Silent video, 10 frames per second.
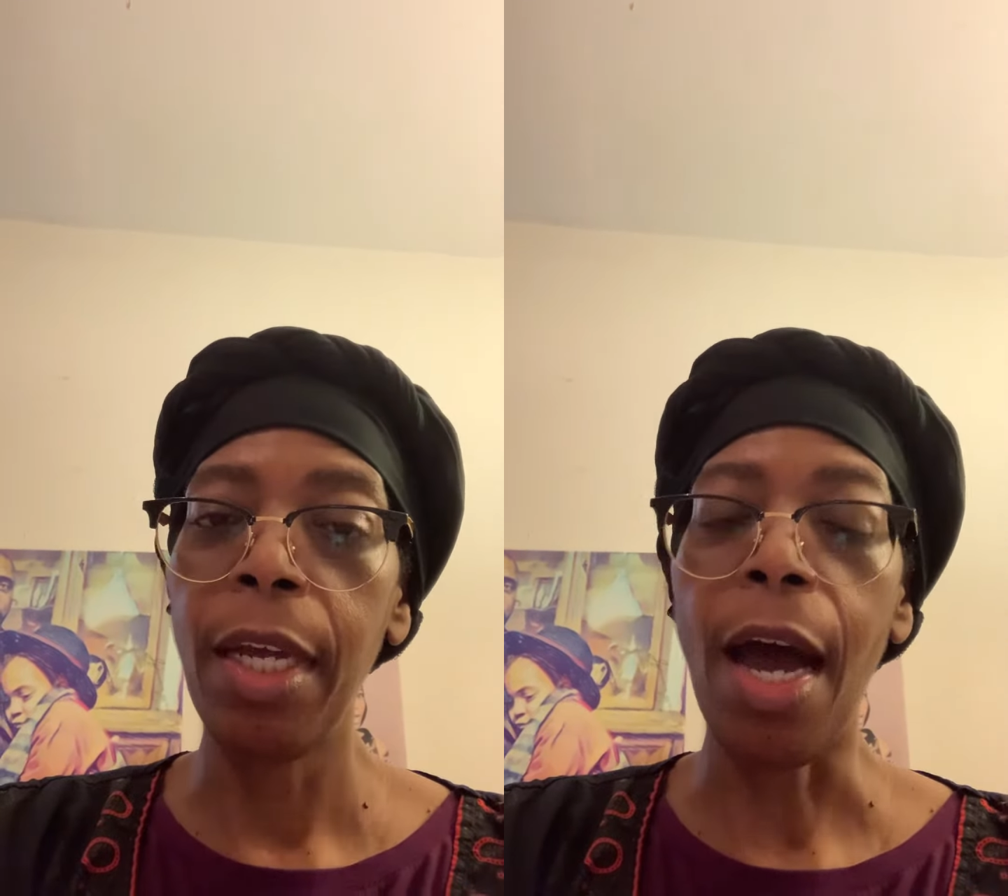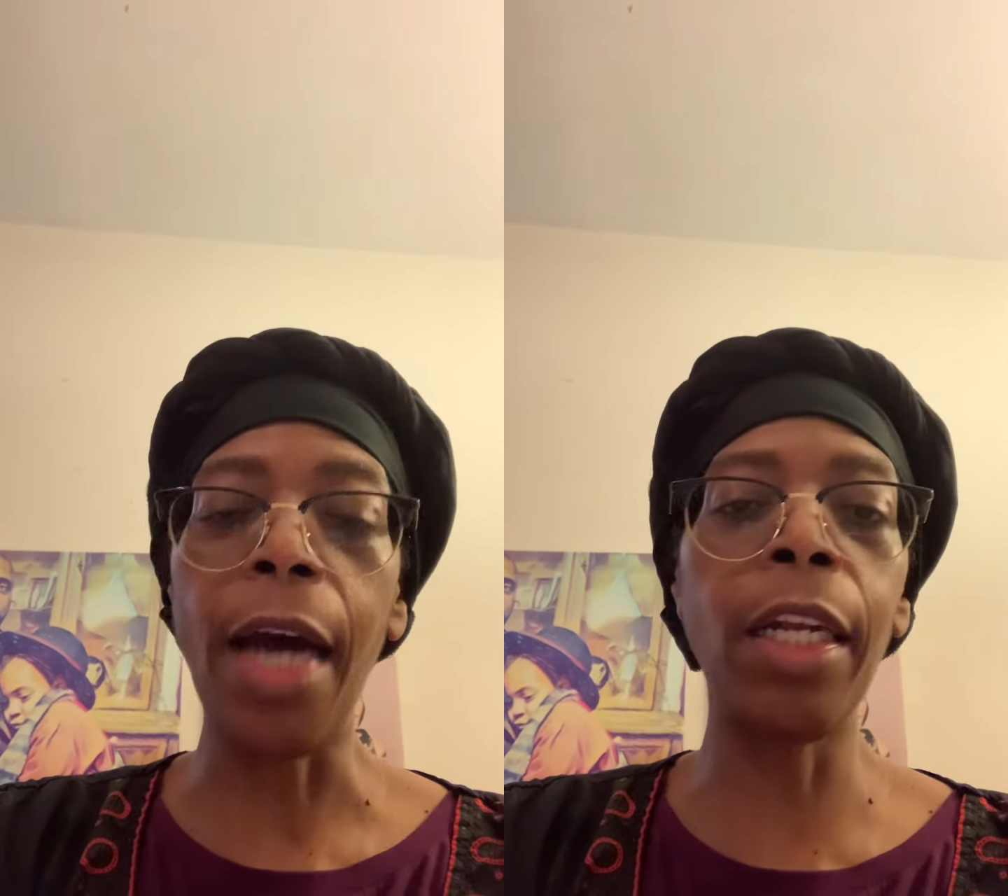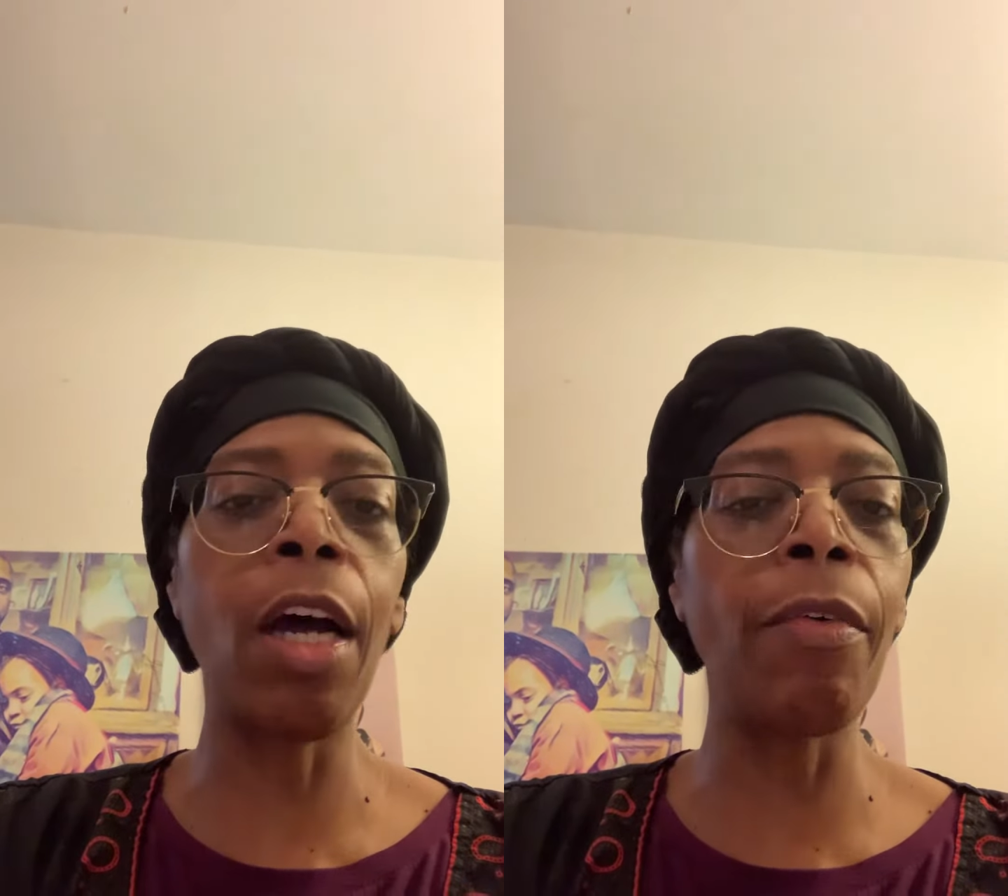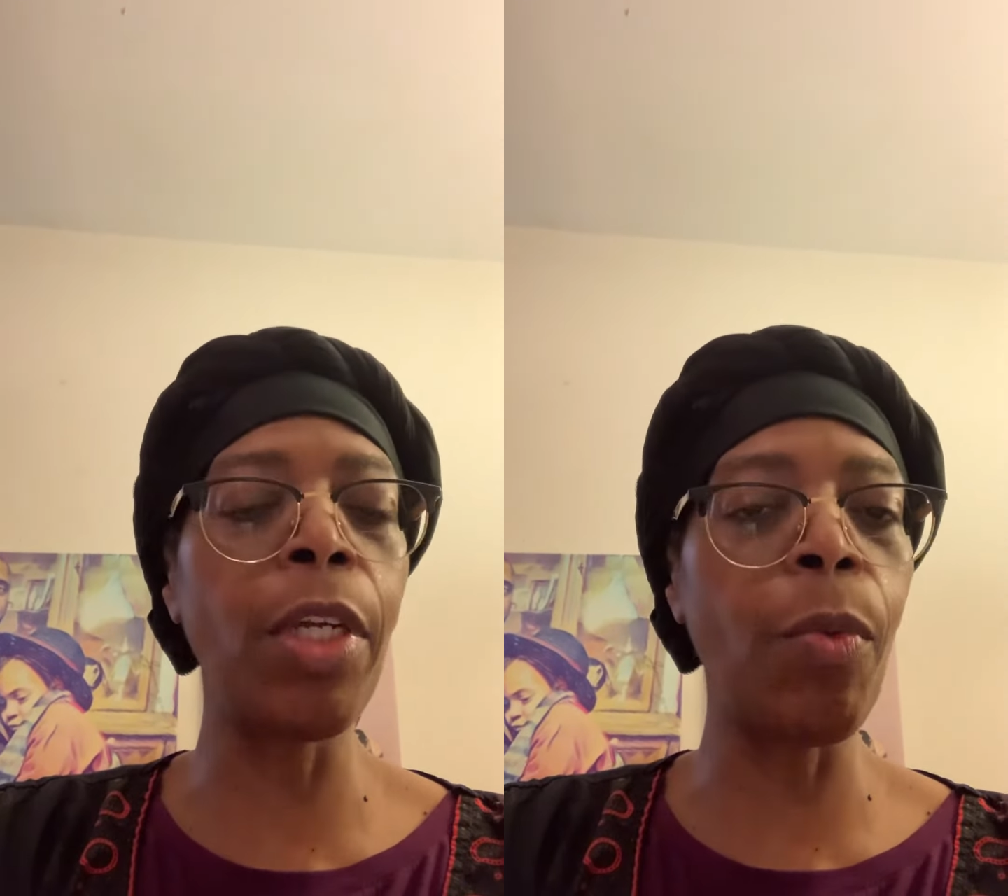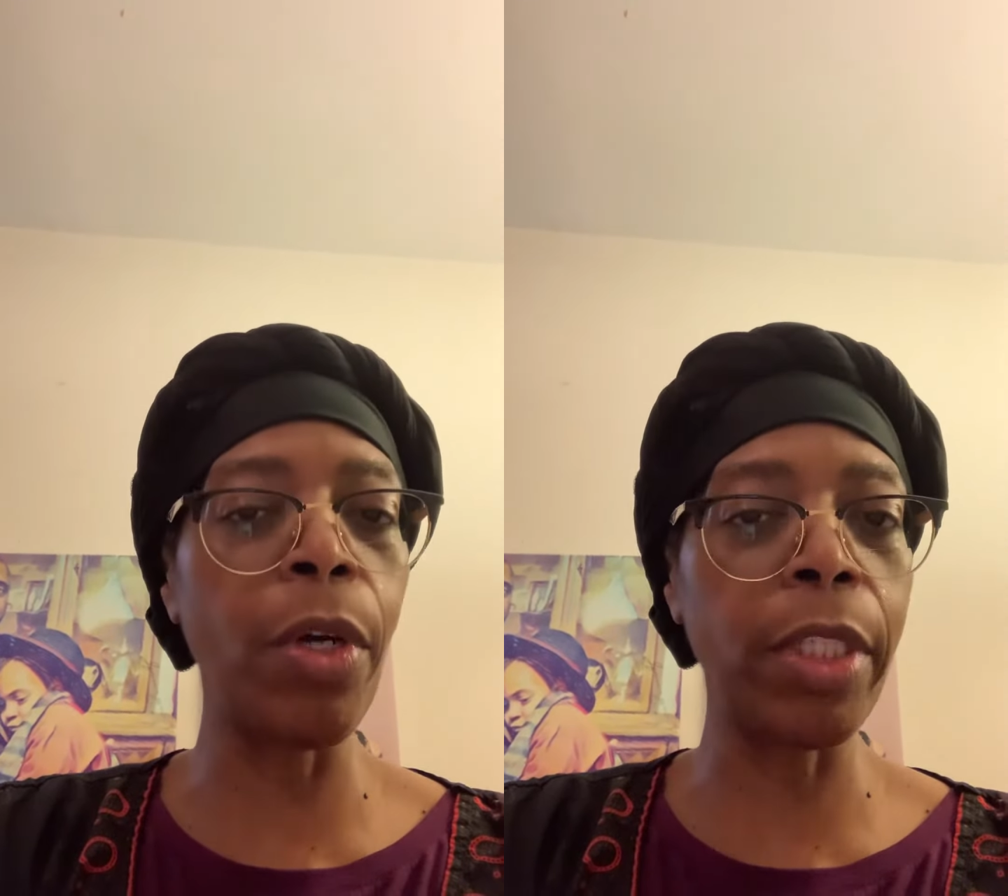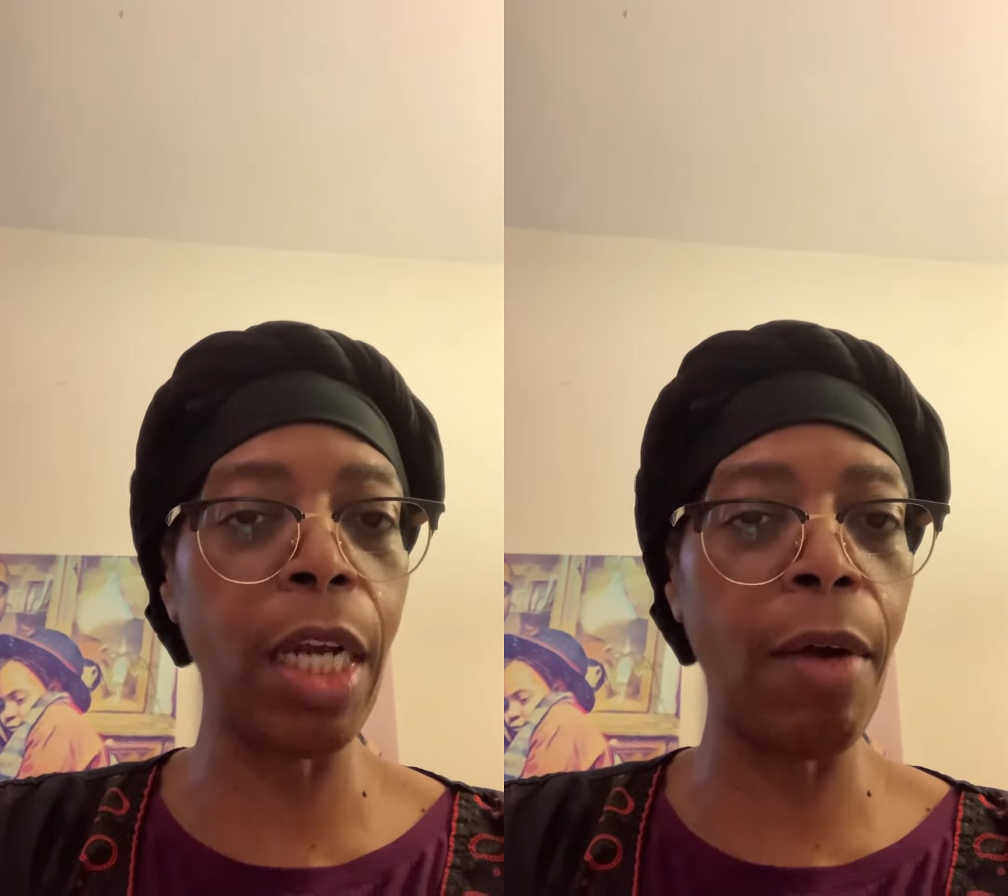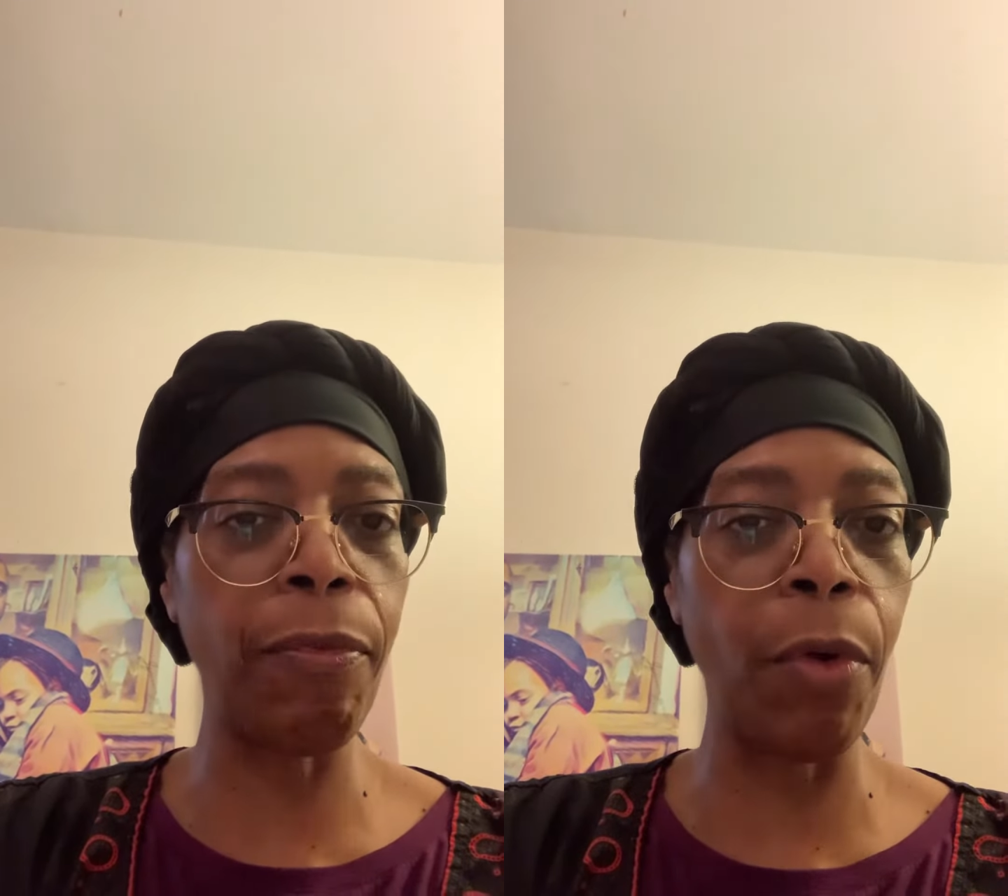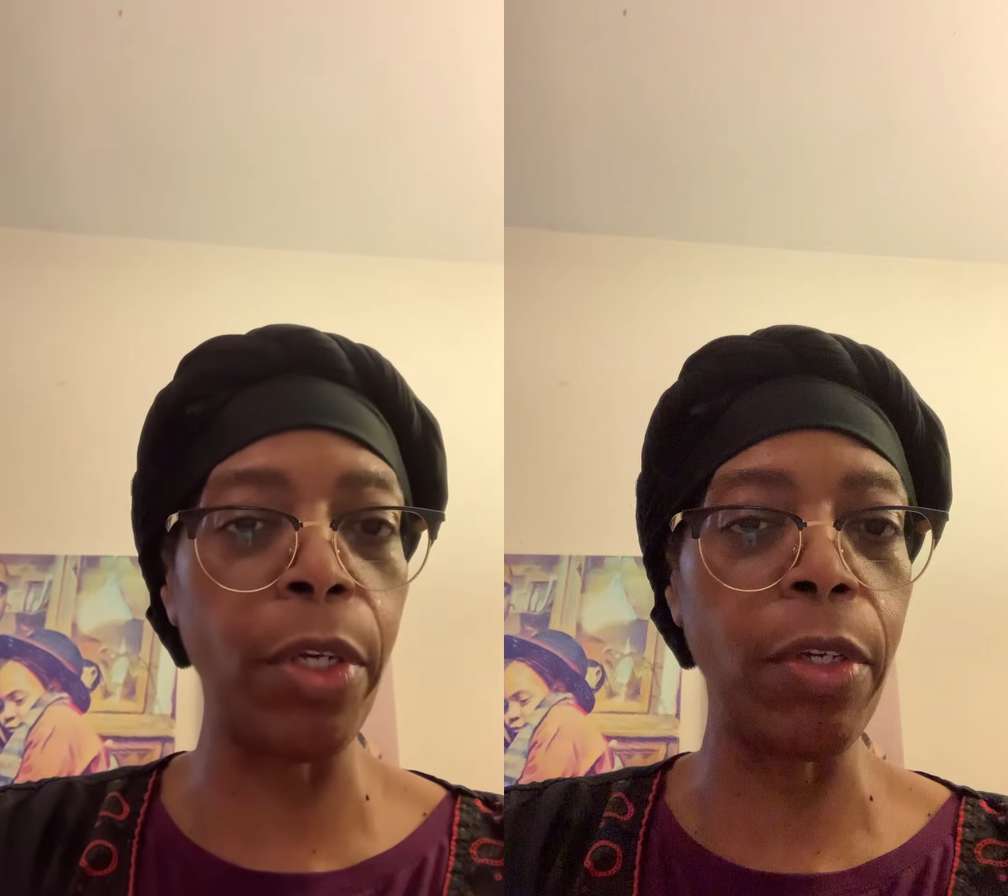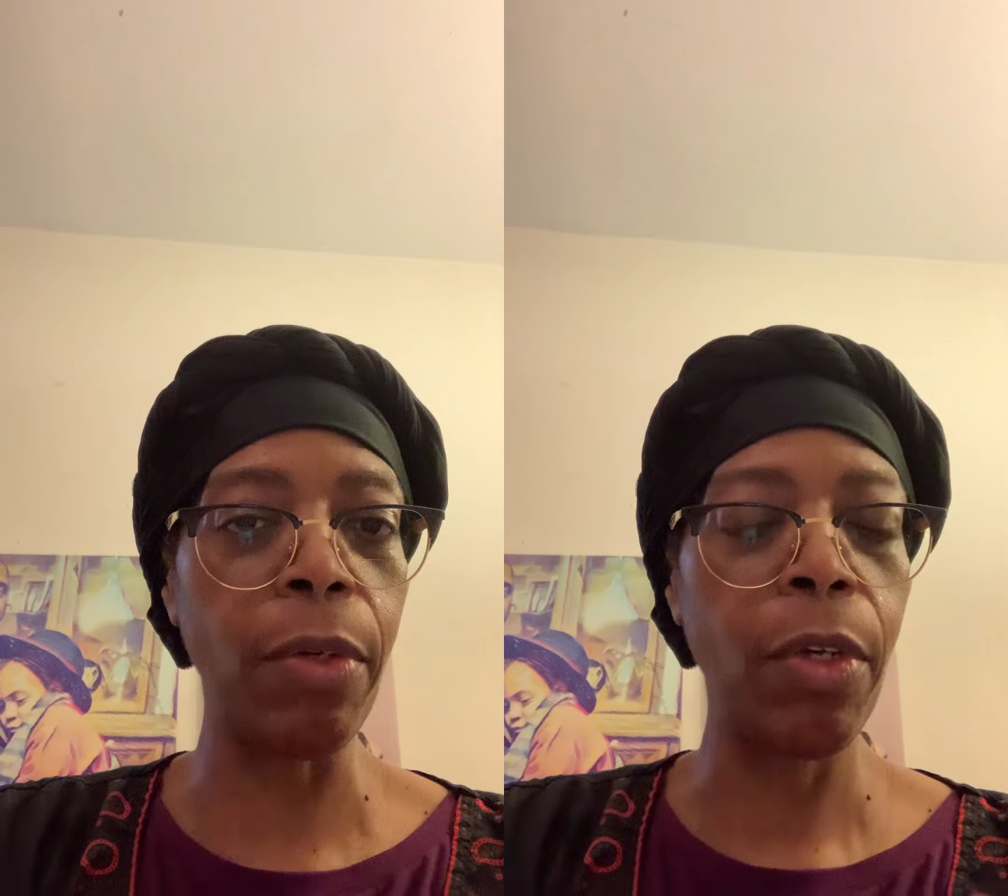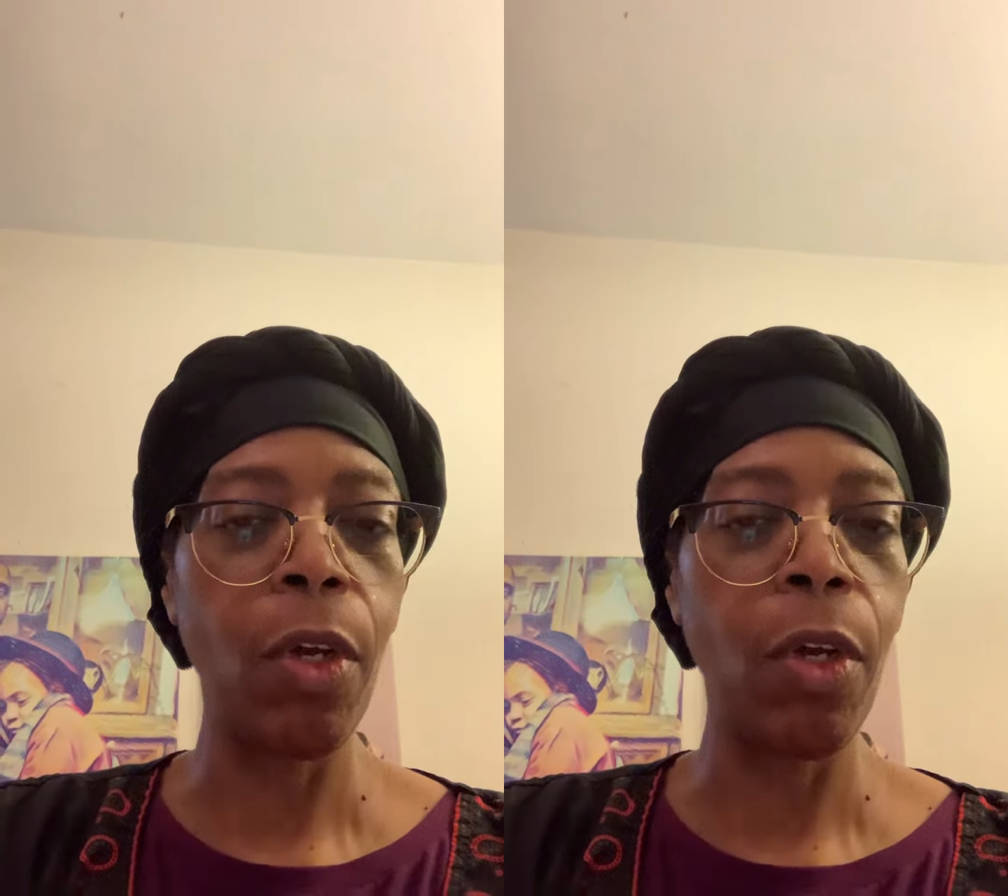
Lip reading: I done already worked it out for you.